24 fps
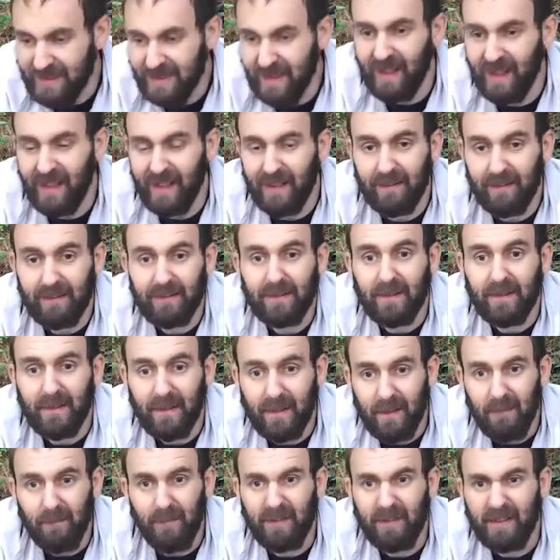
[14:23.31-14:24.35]
are
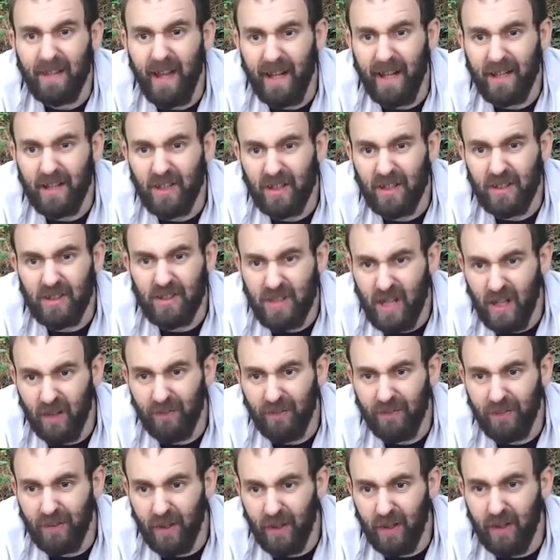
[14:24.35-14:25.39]
protection,
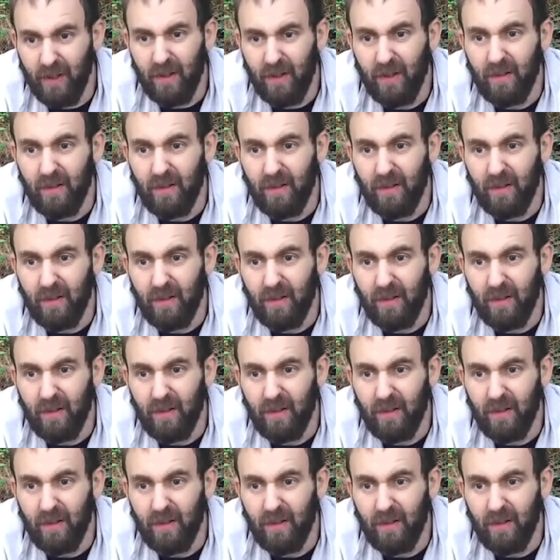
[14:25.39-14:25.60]
shelter,